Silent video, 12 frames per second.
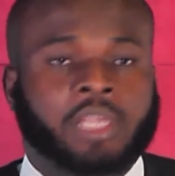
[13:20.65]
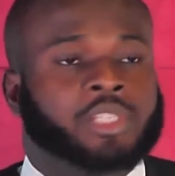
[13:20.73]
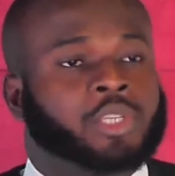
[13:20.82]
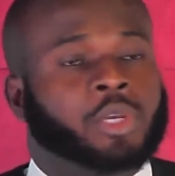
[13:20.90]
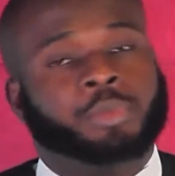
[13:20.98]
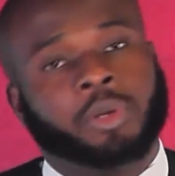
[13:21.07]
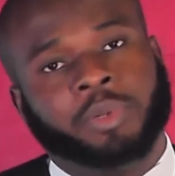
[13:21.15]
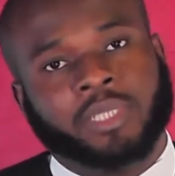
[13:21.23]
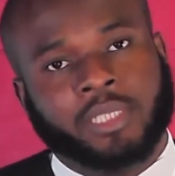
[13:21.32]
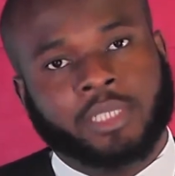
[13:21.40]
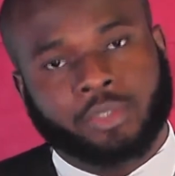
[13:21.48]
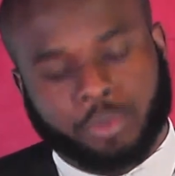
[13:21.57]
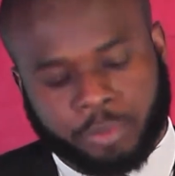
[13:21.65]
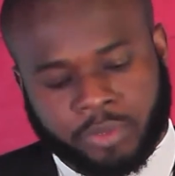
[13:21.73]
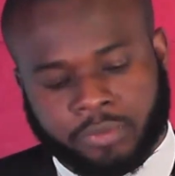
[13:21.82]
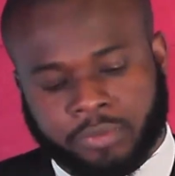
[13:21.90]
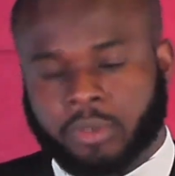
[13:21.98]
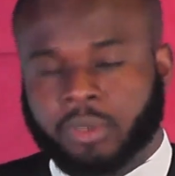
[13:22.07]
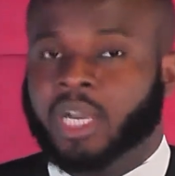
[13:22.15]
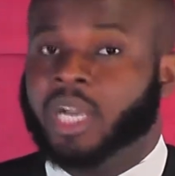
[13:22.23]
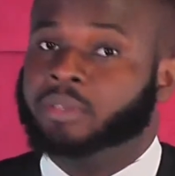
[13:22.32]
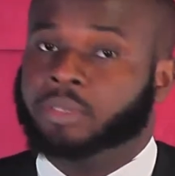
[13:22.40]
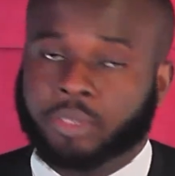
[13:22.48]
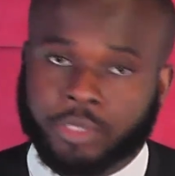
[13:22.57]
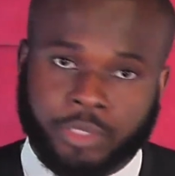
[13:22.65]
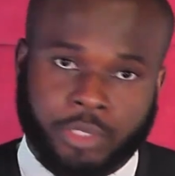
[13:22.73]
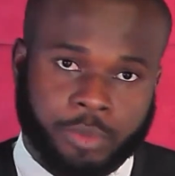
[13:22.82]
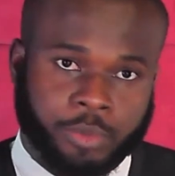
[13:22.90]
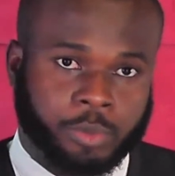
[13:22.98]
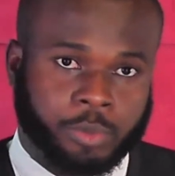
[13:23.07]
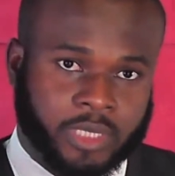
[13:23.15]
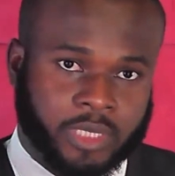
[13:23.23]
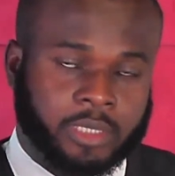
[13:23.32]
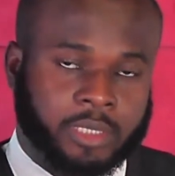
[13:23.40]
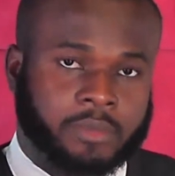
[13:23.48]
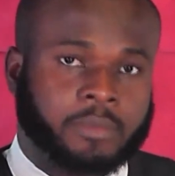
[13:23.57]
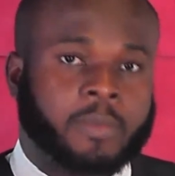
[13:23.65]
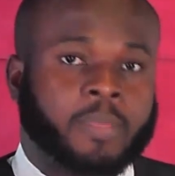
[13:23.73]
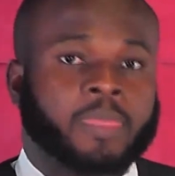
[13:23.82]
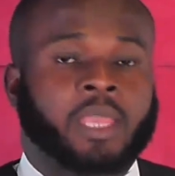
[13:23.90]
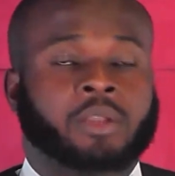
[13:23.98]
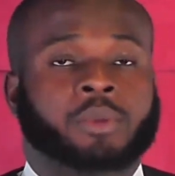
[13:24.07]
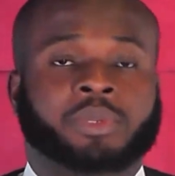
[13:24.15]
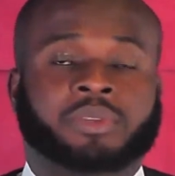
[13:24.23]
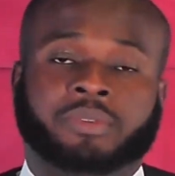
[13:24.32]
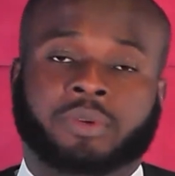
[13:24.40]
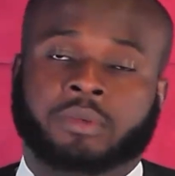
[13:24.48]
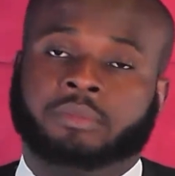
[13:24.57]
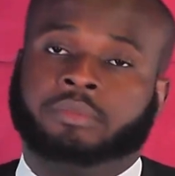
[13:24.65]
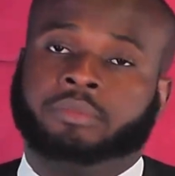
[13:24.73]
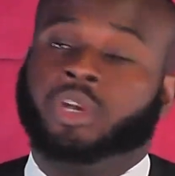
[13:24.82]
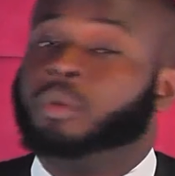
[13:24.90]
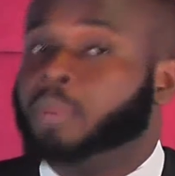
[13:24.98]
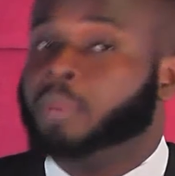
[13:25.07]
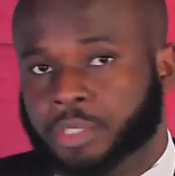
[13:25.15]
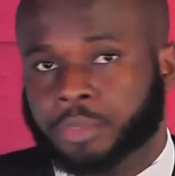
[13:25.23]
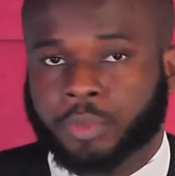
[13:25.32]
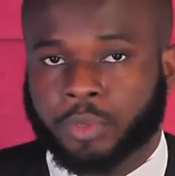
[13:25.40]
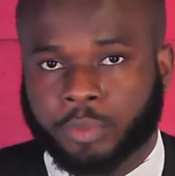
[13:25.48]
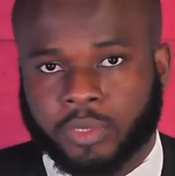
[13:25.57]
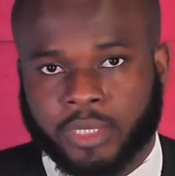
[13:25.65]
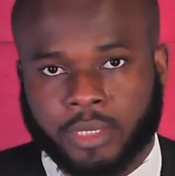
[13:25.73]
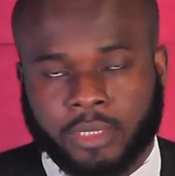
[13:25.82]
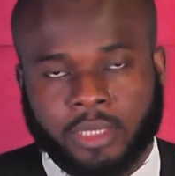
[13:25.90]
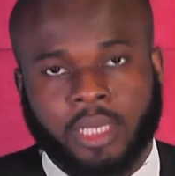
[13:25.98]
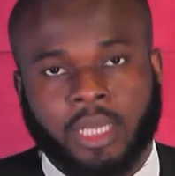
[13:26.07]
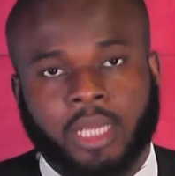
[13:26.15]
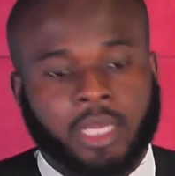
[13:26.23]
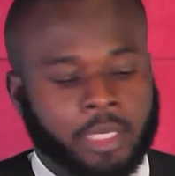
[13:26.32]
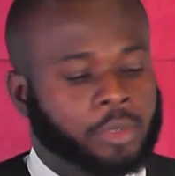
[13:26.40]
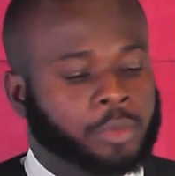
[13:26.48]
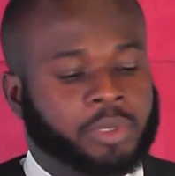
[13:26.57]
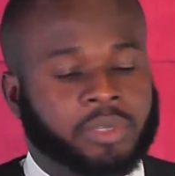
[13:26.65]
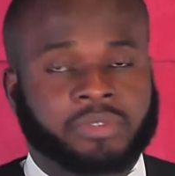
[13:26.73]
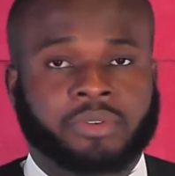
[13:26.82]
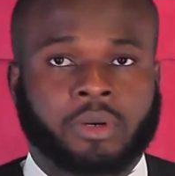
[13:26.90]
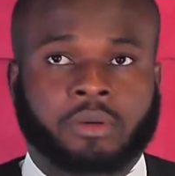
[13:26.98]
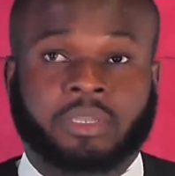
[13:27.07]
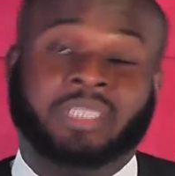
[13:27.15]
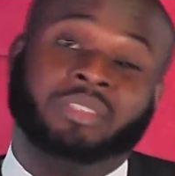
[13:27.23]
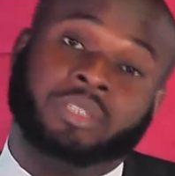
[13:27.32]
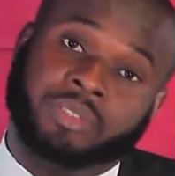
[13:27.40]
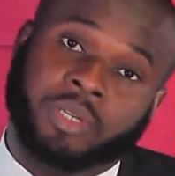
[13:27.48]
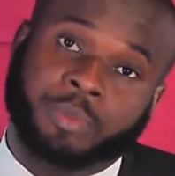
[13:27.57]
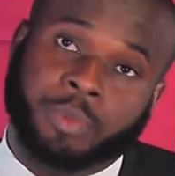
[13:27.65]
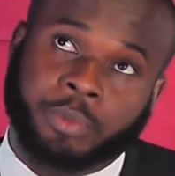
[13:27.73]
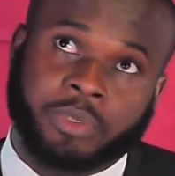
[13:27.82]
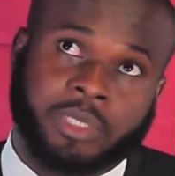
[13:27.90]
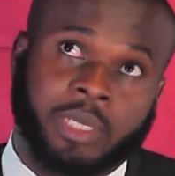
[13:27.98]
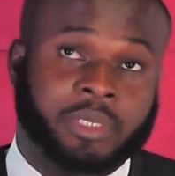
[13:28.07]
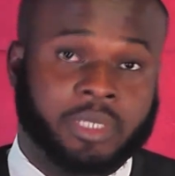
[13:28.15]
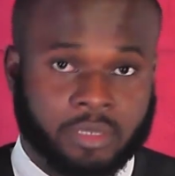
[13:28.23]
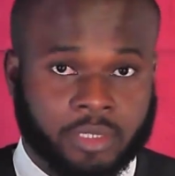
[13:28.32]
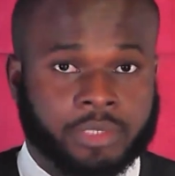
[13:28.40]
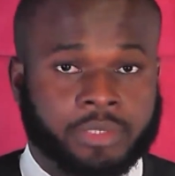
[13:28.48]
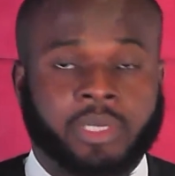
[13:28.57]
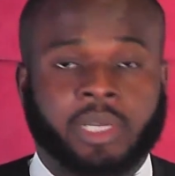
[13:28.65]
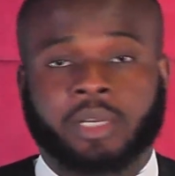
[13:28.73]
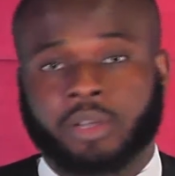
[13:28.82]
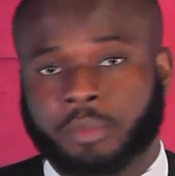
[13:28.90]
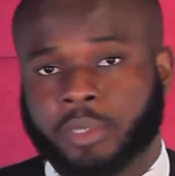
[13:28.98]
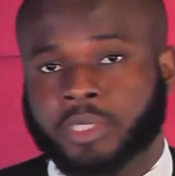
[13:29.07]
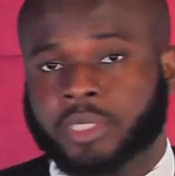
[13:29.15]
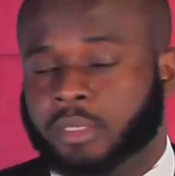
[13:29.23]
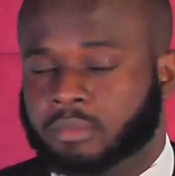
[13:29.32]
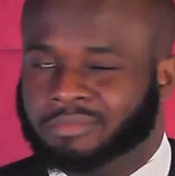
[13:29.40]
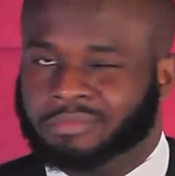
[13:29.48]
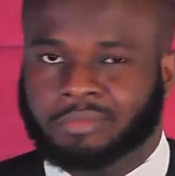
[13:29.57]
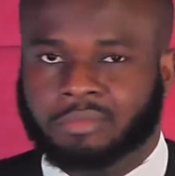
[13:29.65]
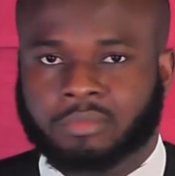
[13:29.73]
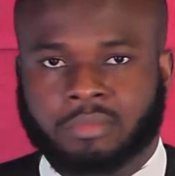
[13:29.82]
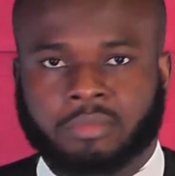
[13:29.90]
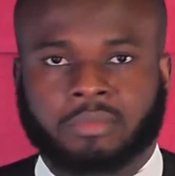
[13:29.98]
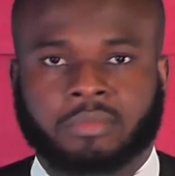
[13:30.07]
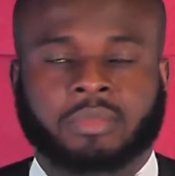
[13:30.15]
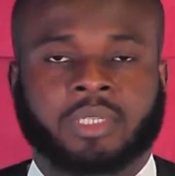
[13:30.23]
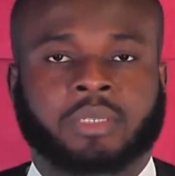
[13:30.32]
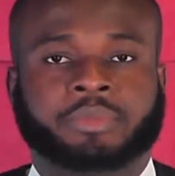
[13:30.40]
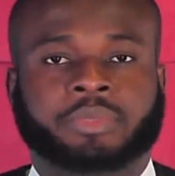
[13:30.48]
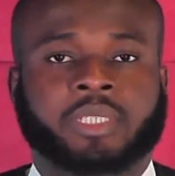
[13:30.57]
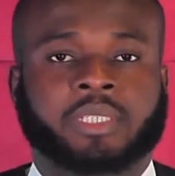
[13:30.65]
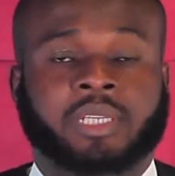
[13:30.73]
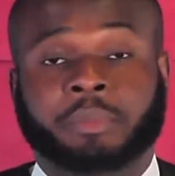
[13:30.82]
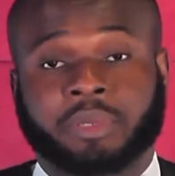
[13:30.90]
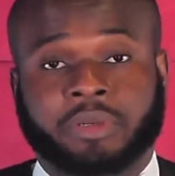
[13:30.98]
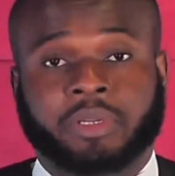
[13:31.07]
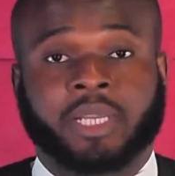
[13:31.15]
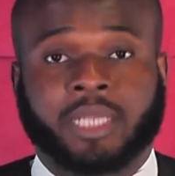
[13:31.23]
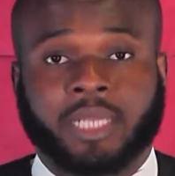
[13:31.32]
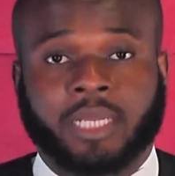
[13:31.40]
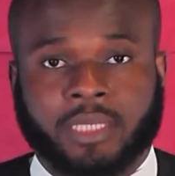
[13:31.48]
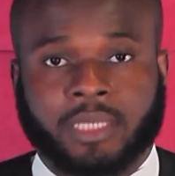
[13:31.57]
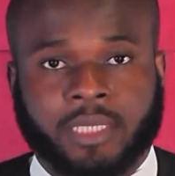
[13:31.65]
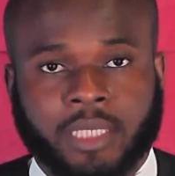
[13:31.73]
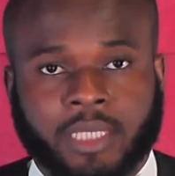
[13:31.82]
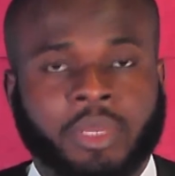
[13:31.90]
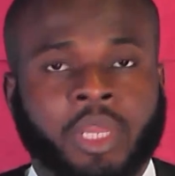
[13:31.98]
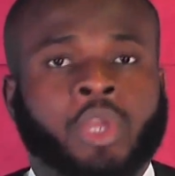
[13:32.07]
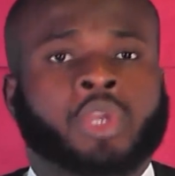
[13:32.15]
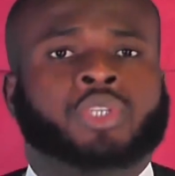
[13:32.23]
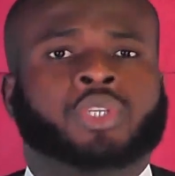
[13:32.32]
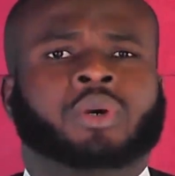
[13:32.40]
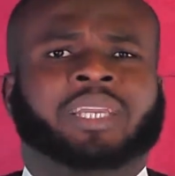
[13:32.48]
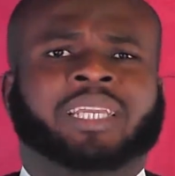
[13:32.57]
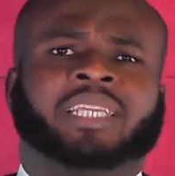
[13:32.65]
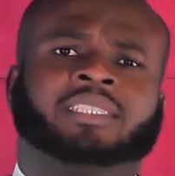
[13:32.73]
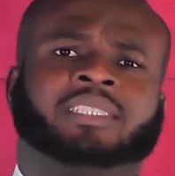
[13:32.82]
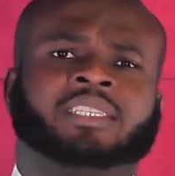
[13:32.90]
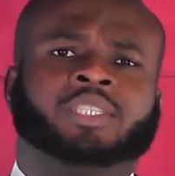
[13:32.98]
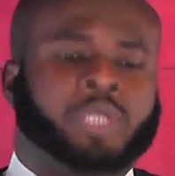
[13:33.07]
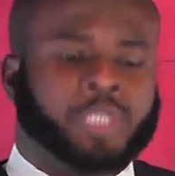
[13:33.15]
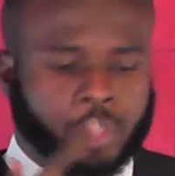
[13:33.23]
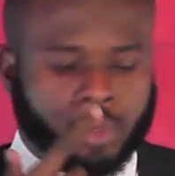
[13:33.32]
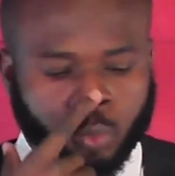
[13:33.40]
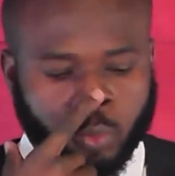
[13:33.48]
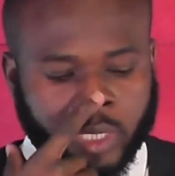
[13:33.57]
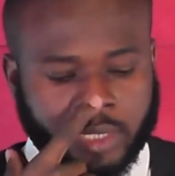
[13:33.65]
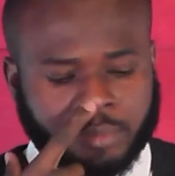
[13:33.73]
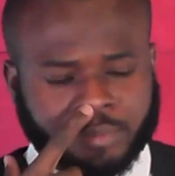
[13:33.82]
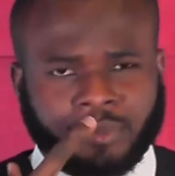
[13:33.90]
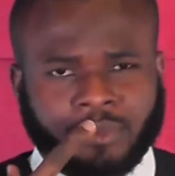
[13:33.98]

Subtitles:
Some properties could be for agricultural purposes, it could be for commercial purposes, it could be for industrial purposes. Industrial and commercial can be regarded as the same. So in a situation where